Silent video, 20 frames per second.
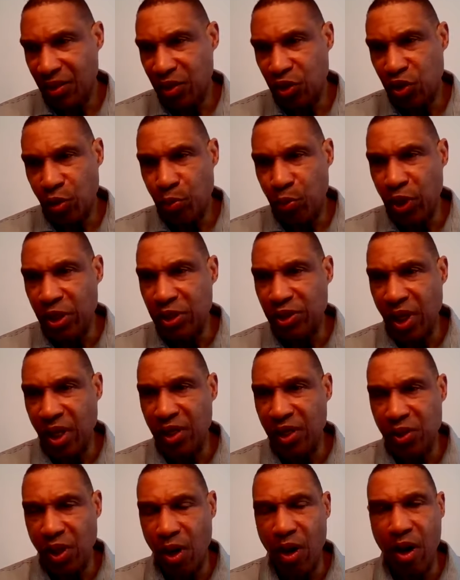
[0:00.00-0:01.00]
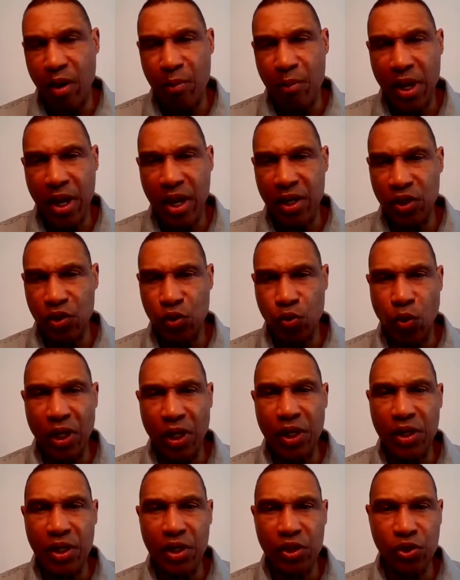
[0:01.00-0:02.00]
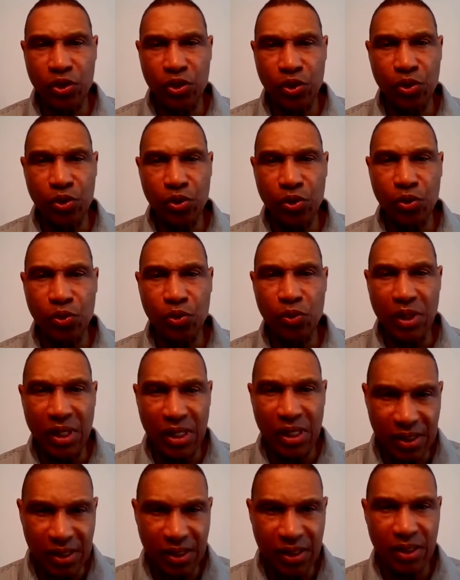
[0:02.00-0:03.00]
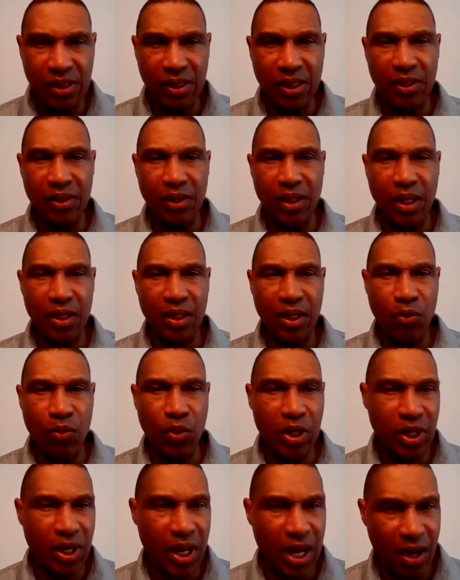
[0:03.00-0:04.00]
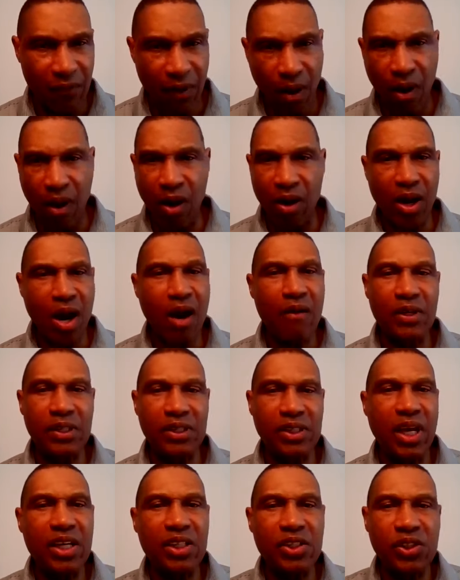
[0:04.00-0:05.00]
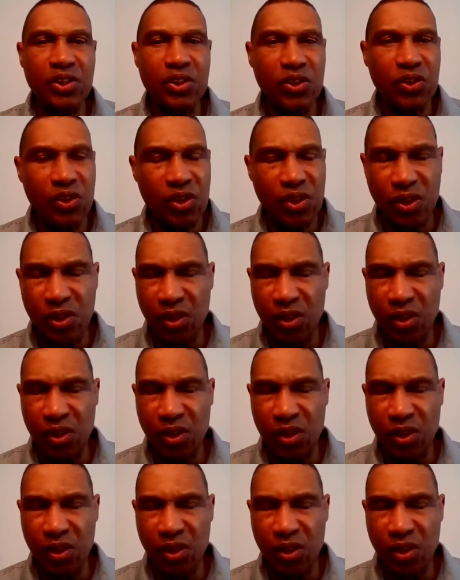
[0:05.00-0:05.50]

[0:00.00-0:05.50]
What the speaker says: I just appreciate his heart, man, his willingness to listen and that we can have hard conversations